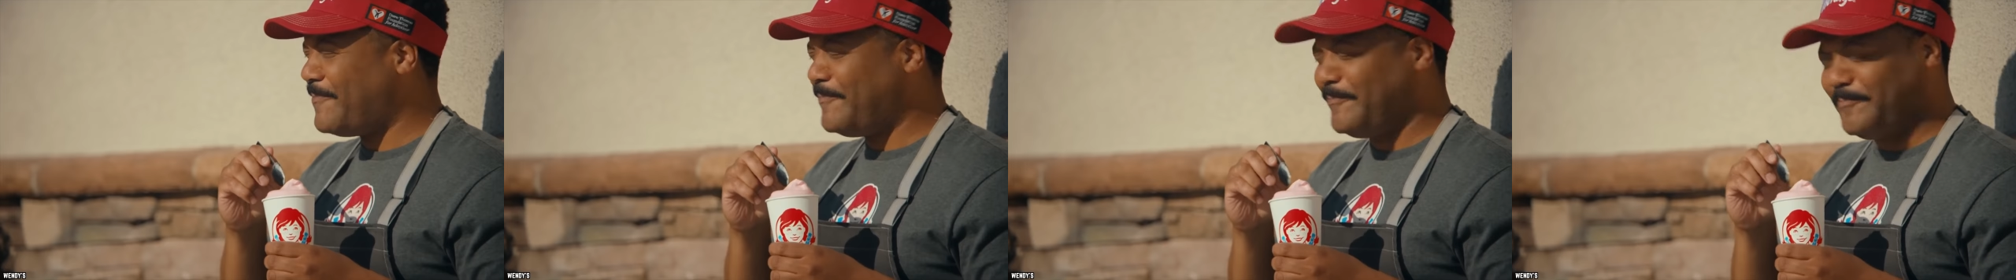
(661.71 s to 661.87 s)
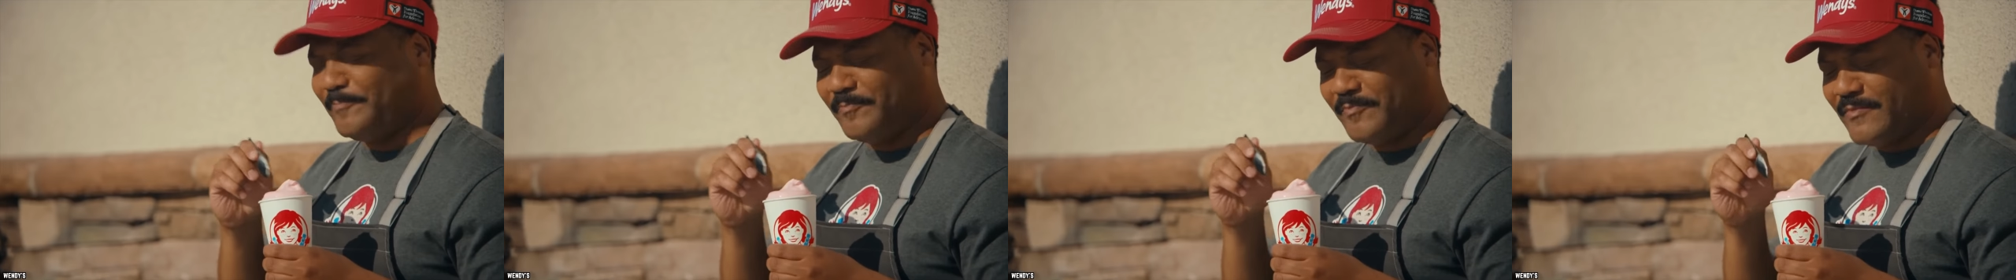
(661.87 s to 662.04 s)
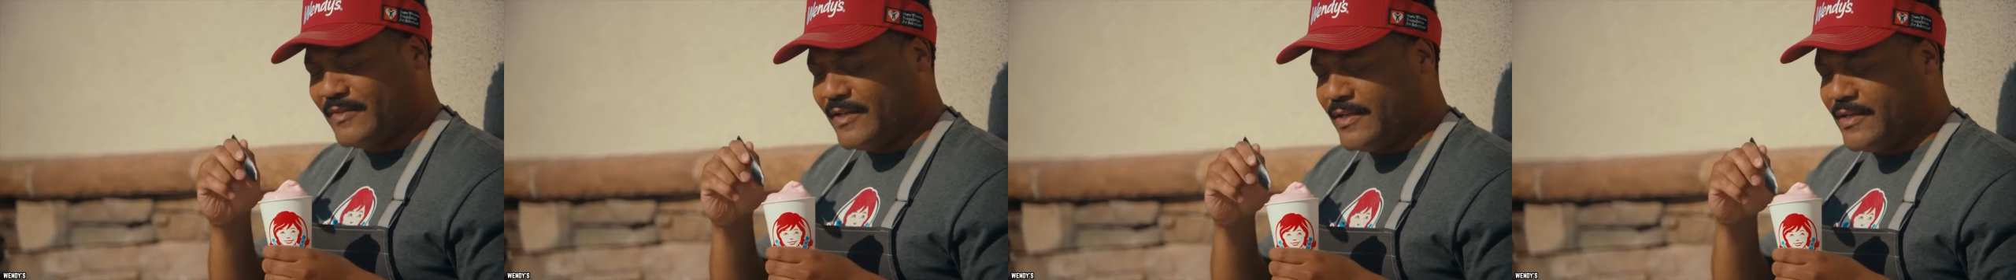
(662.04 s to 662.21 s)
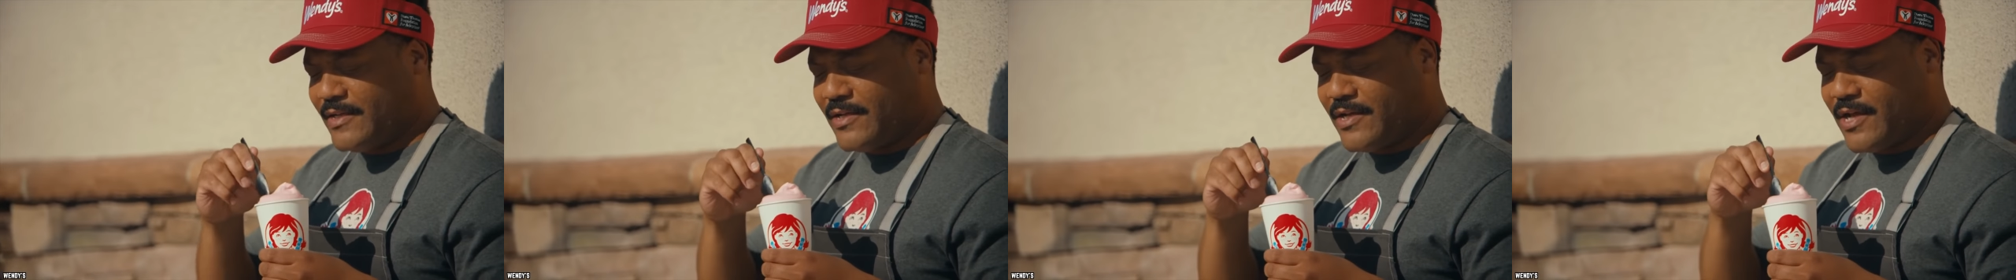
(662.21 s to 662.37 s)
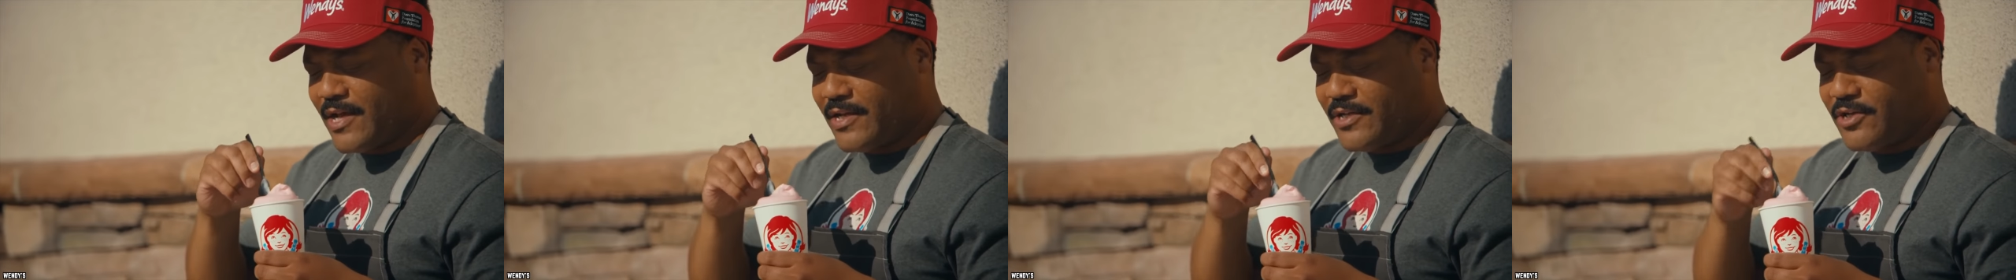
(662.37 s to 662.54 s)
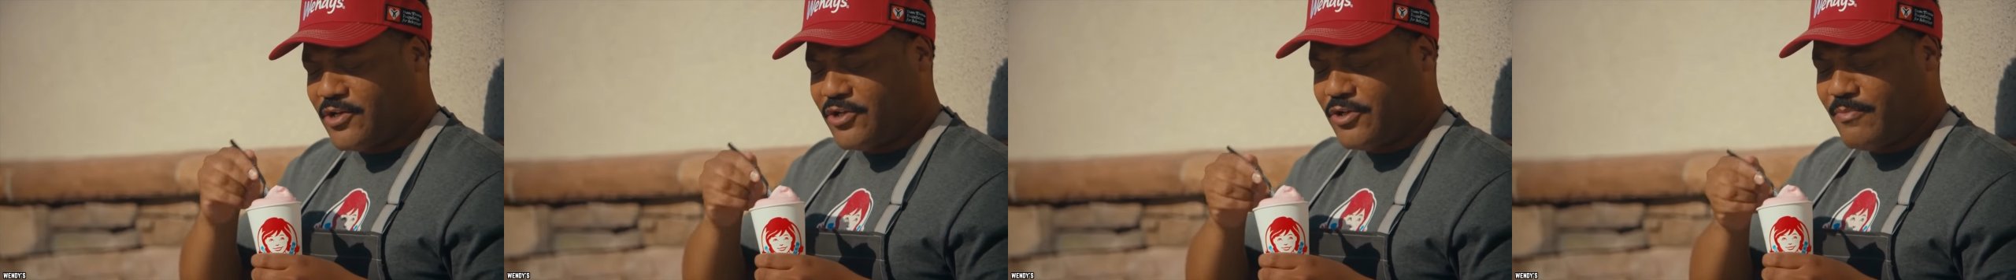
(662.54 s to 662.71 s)
One of the
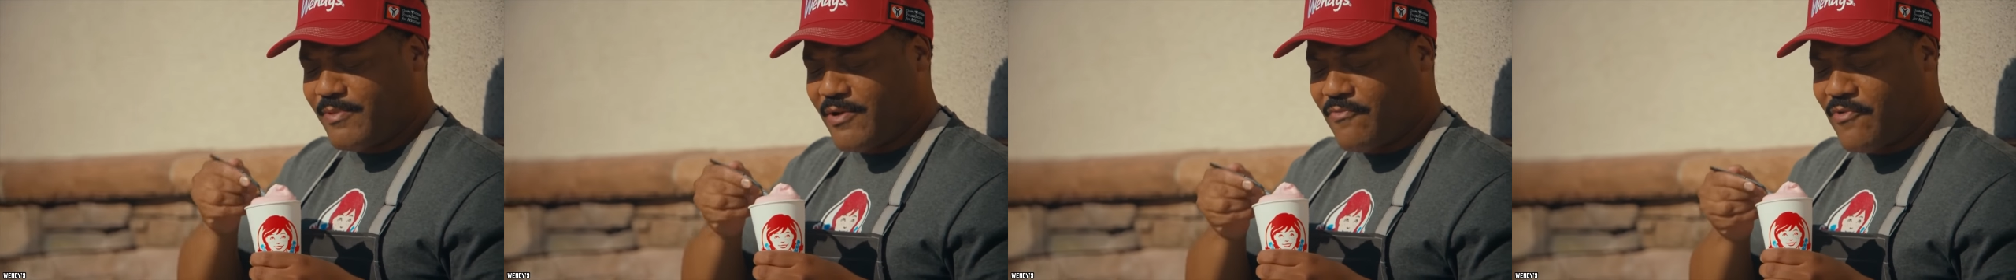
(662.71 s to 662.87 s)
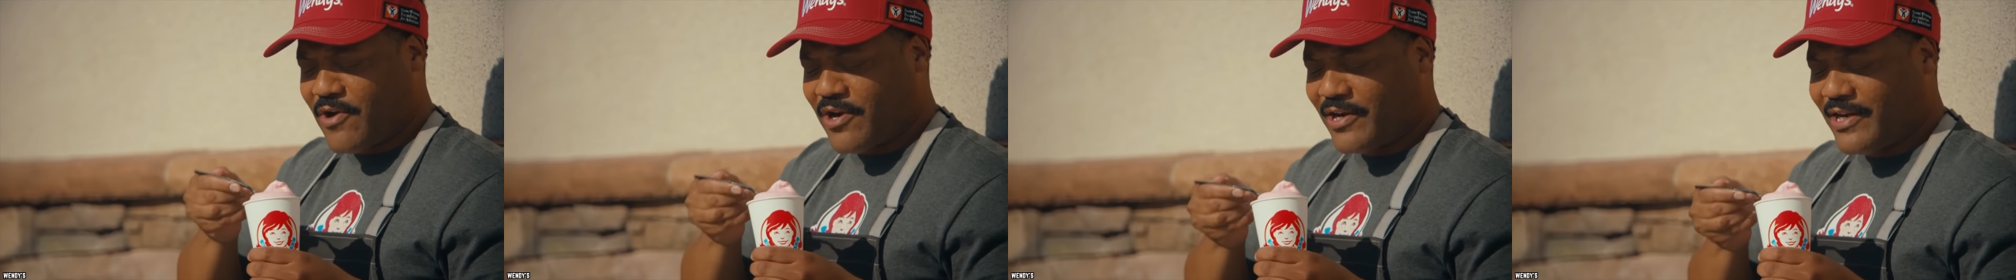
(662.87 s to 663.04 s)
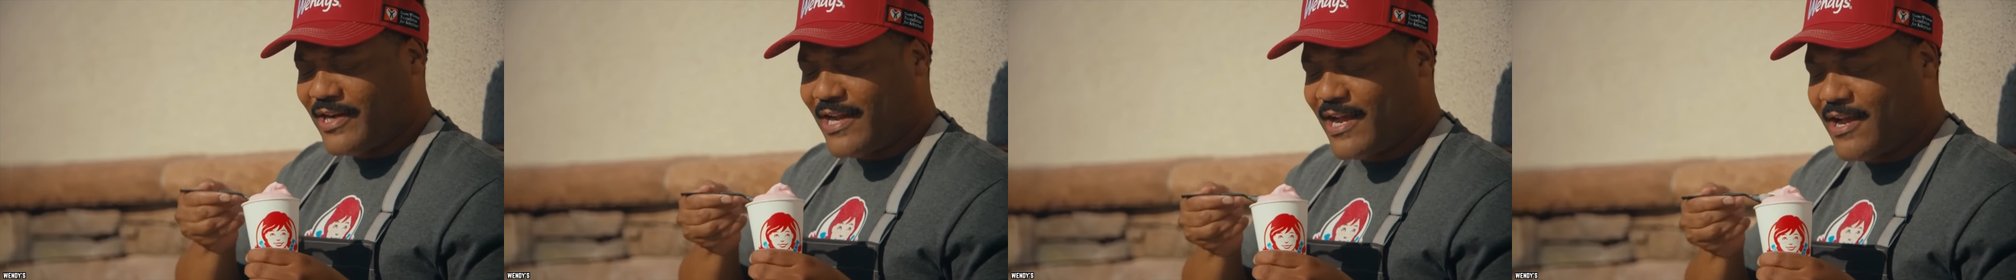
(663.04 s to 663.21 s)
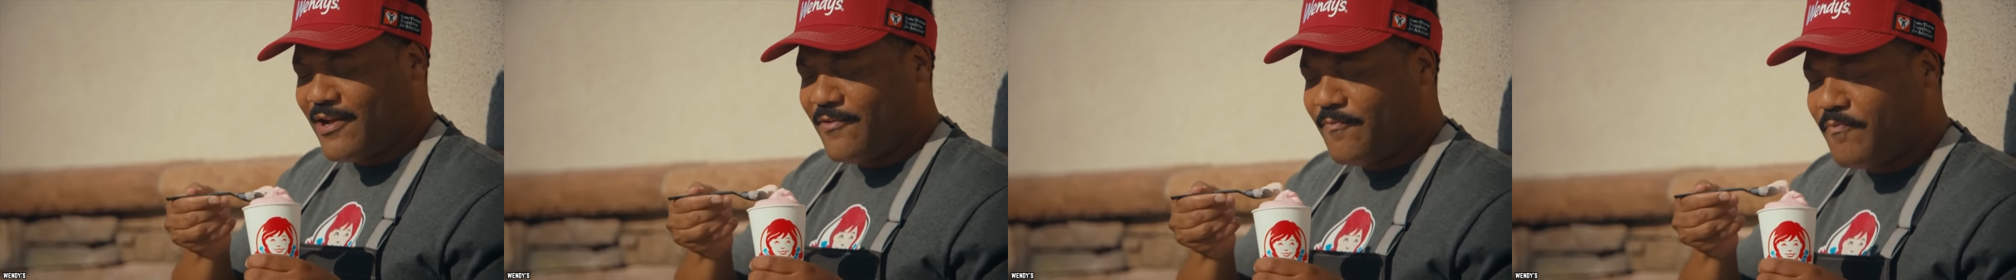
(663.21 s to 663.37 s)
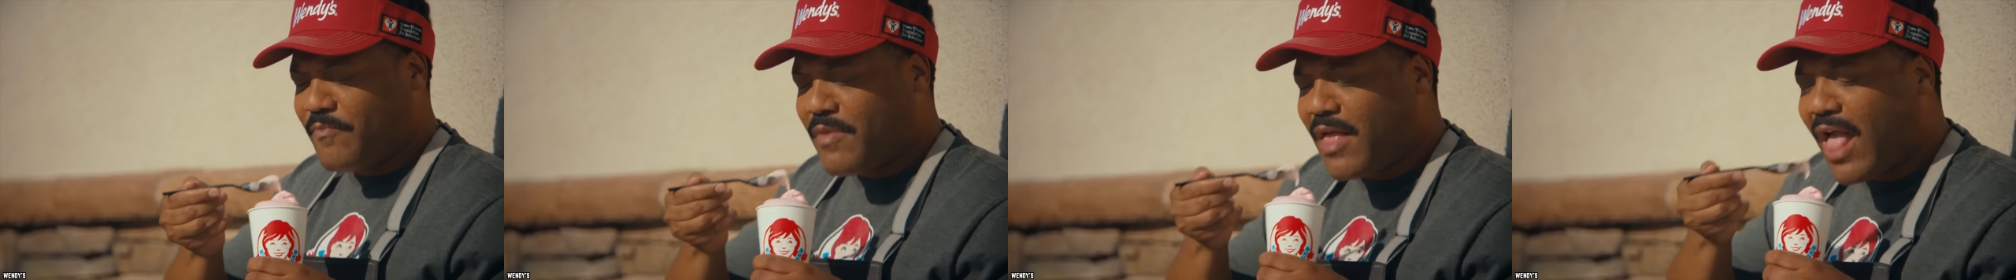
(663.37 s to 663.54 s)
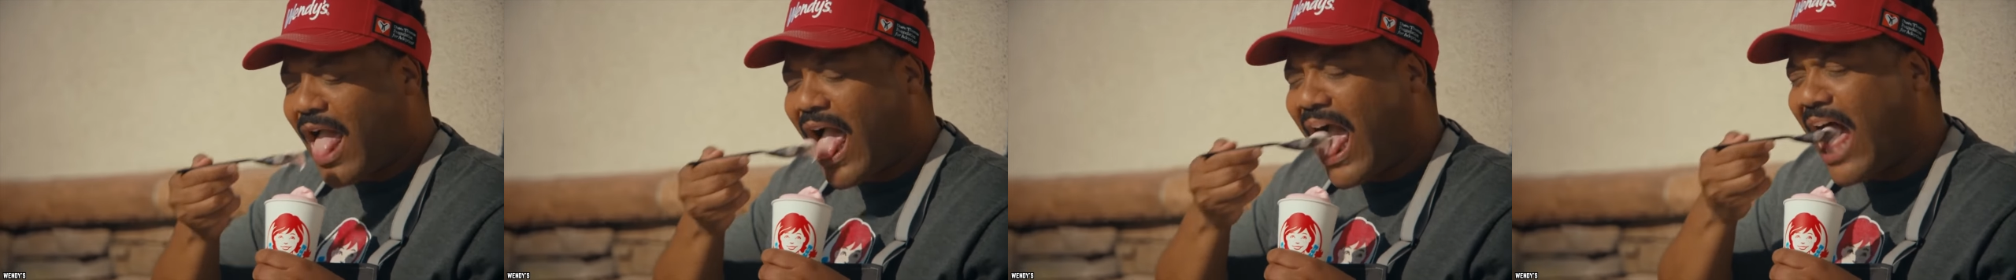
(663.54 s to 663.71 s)
newest menu additions,
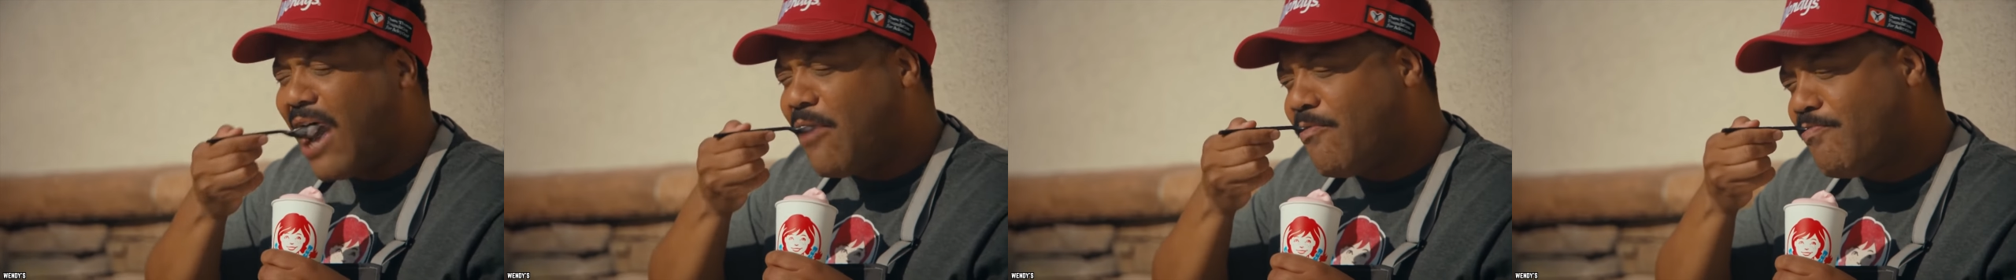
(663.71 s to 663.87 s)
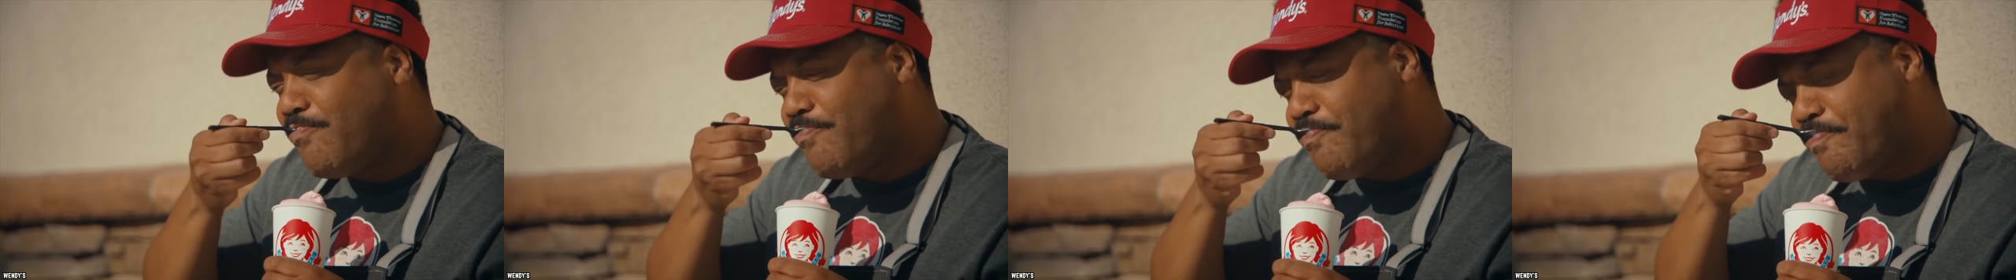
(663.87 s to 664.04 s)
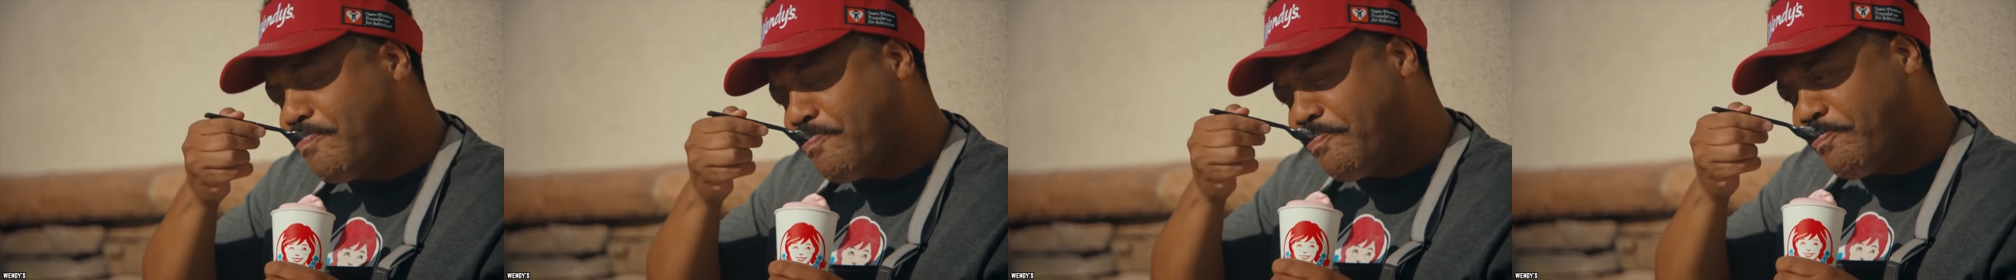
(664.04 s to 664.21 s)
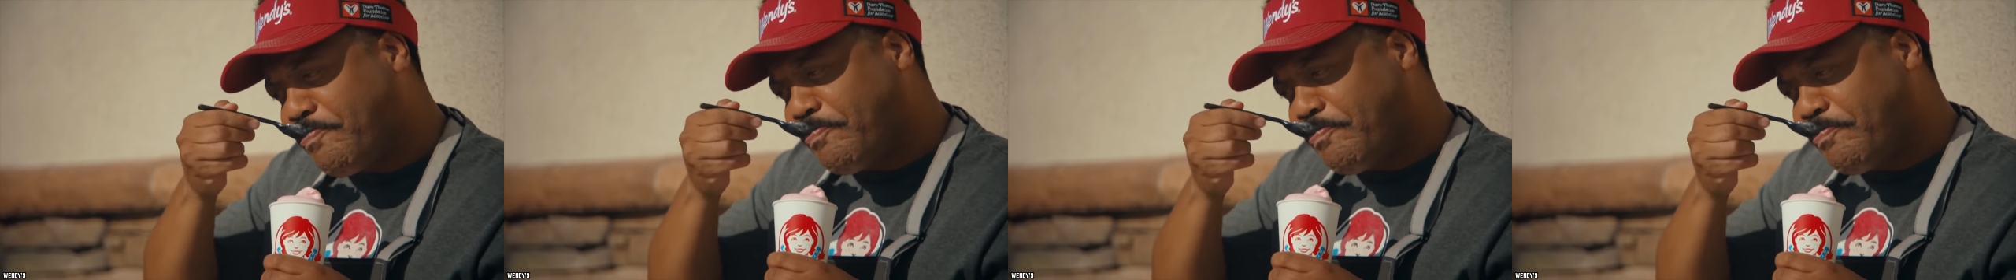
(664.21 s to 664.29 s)
the ever-famous